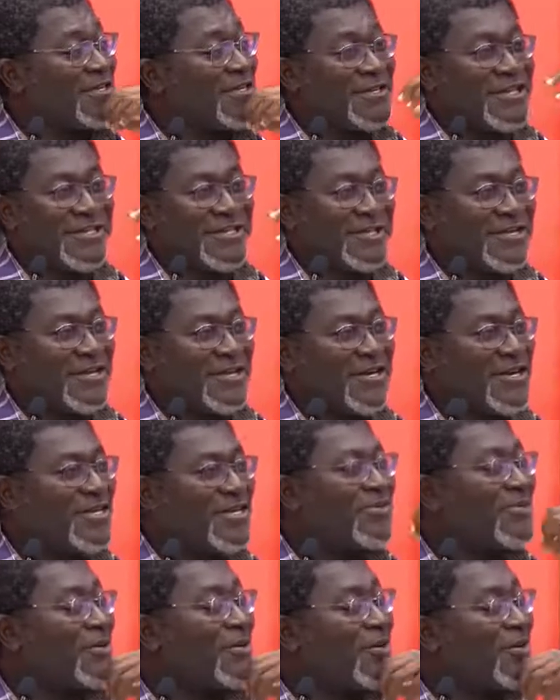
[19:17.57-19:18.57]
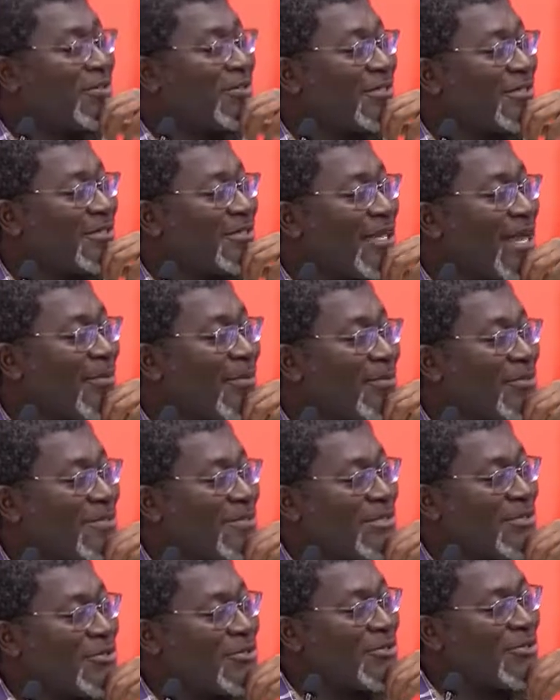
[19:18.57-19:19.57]
the scourge we call
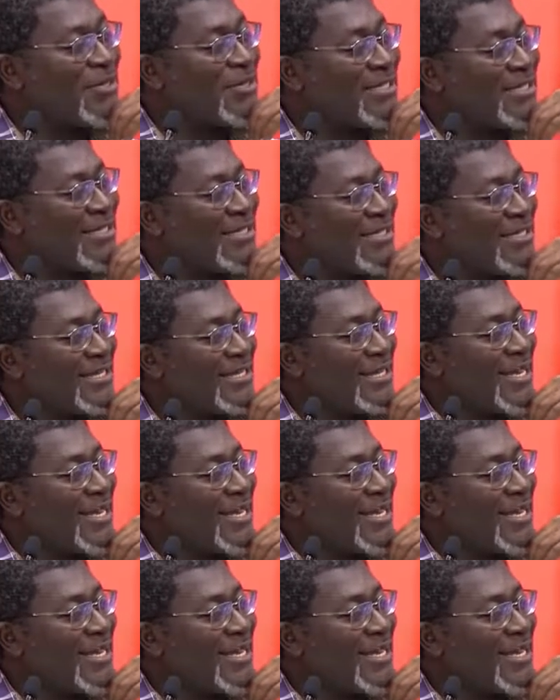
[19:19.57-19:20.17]
cybersecurity.